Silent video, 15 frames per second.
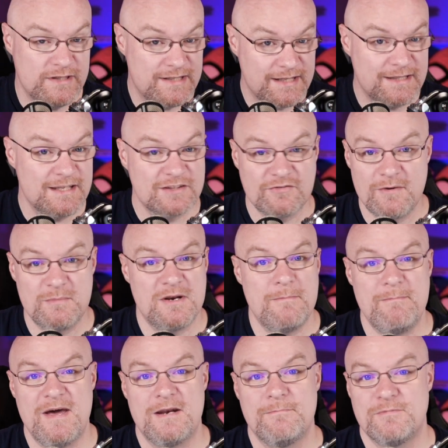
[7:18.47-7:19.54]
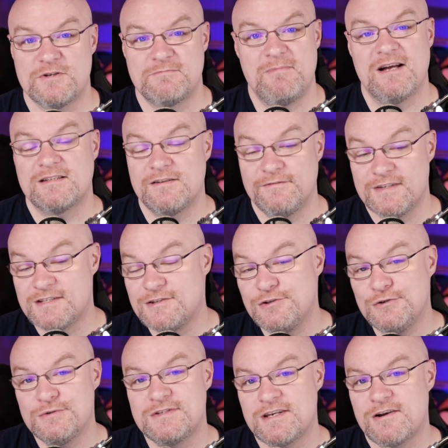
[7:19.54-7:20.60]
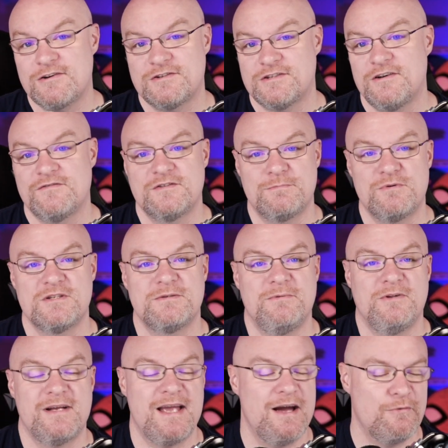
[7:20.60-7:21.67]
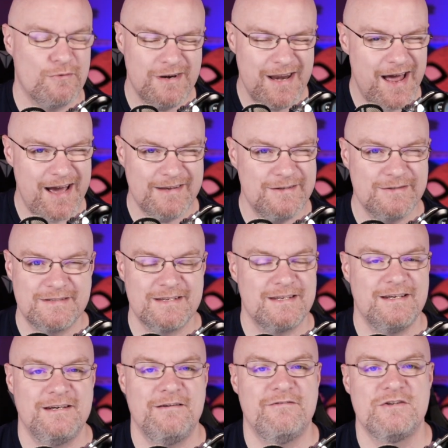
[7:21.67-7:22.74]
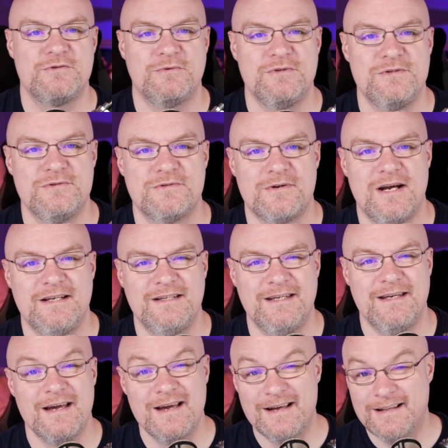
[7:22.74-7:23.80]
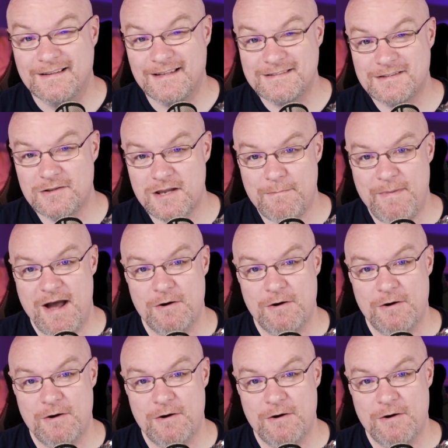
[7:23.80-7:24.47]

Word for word: We did this from an embedded perspective. It's using our service principal account. We're not using an individual user ID. Let's look at